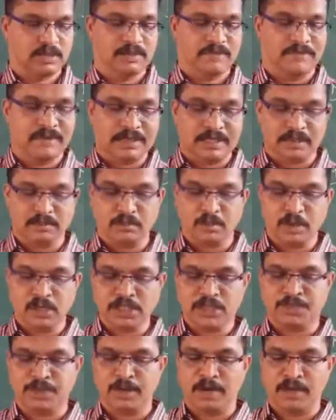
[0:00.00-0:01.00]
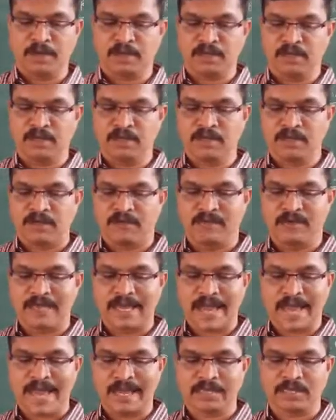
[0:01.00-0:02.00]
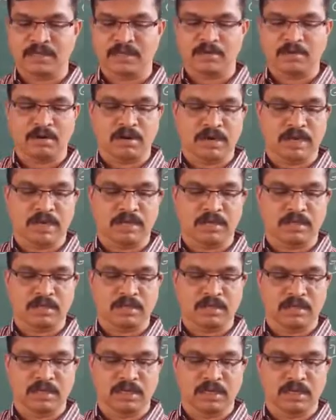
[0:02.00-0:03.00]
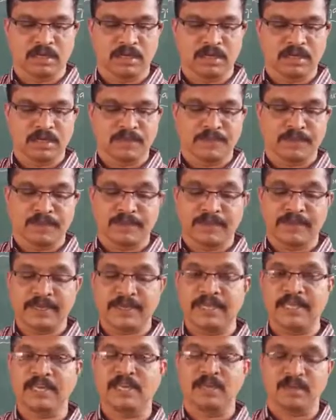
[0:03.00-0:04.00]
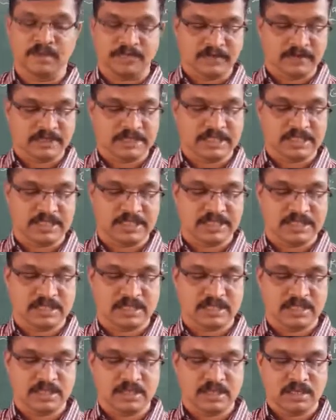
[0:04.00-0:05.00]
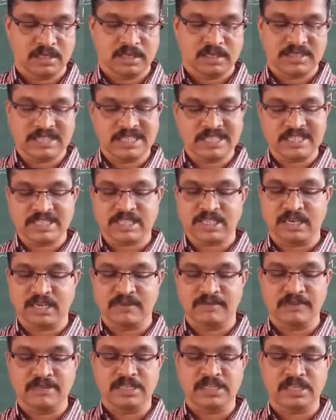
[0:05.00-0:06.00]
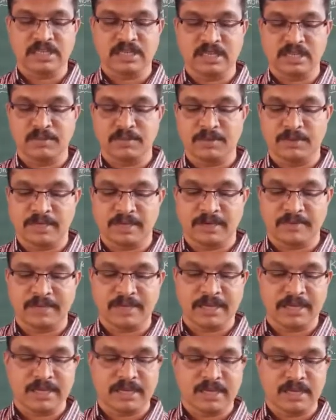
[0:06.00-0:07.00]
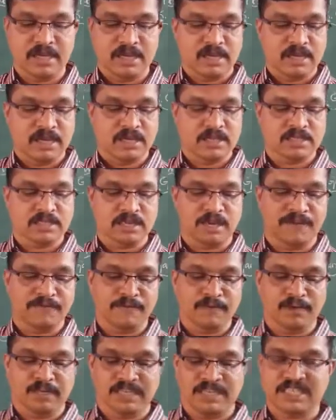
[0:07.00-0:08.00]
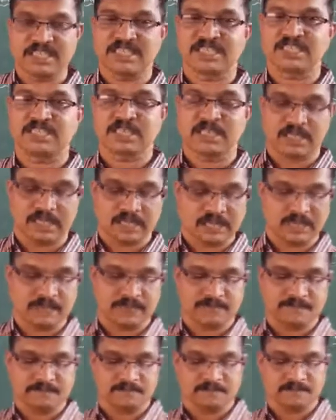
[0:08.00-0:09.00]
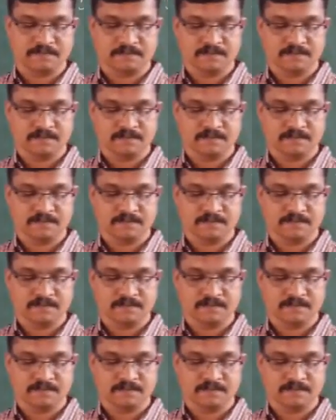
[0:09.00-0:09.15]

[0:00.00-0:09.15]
For the most part, we act according to the prevailing conventions. Such conventional behavior is often necessary.